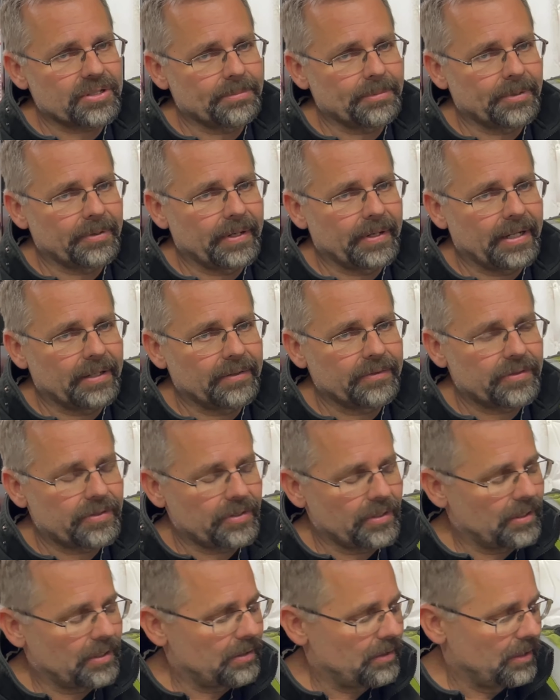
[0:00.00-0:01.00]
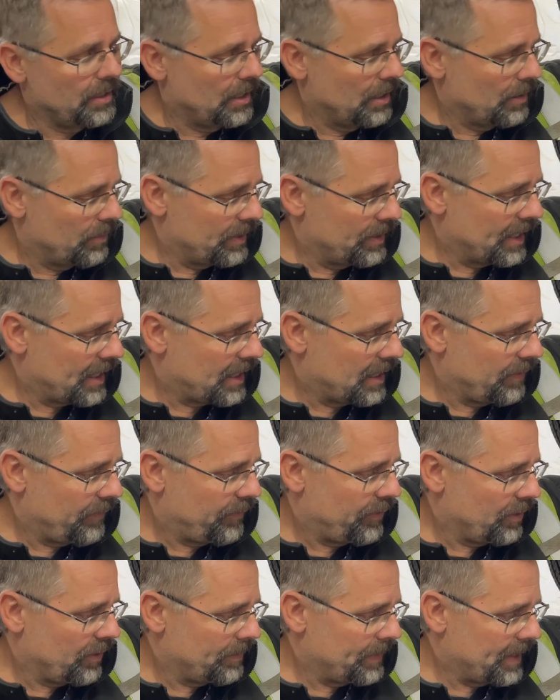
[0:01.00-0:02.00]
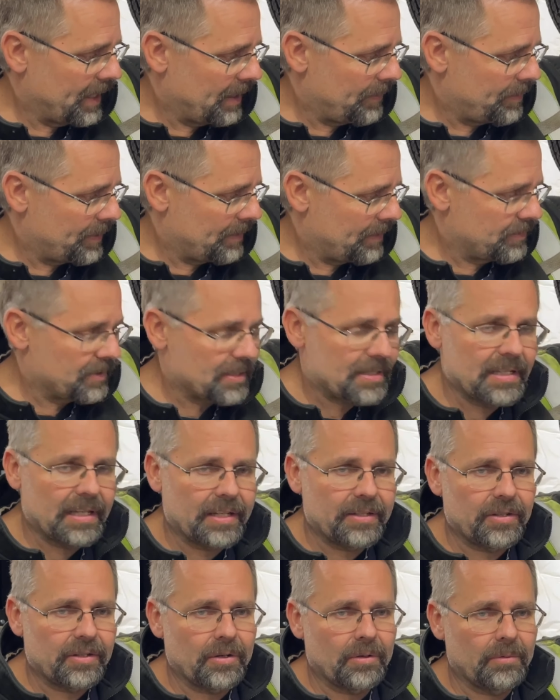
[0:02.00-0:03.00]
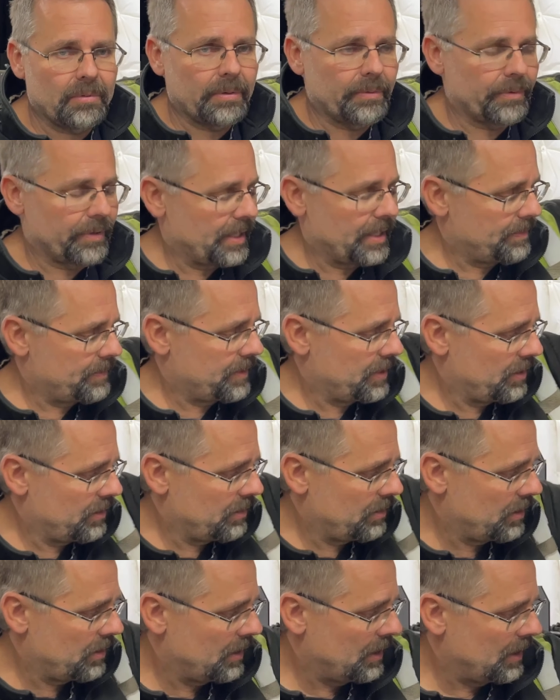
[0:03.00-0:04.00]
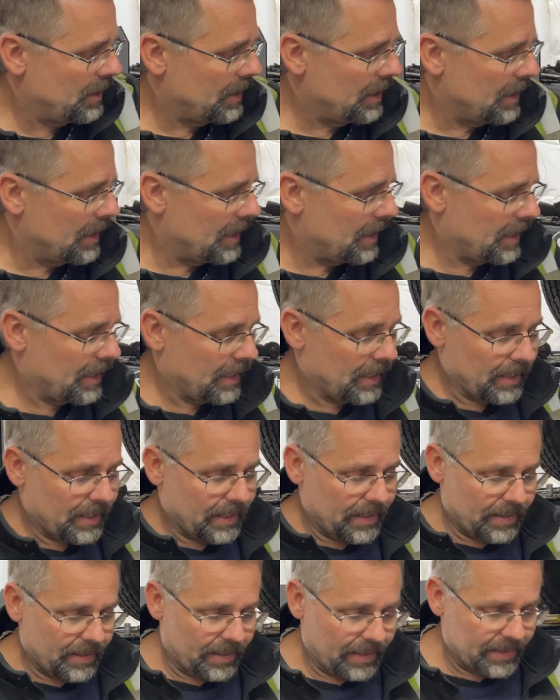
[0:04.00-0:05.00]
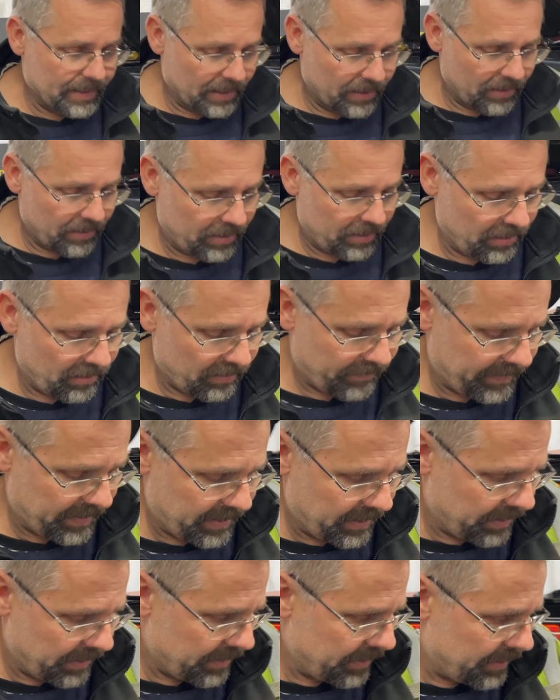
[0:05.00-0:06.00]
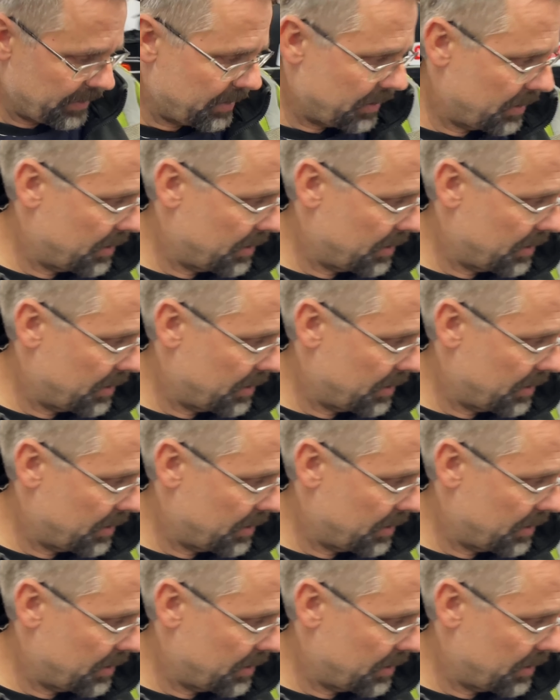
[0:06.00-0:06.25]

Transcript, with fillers: them around. So we're not going to film that, but I'm just letting you know what we're up to. Uh, another thing over here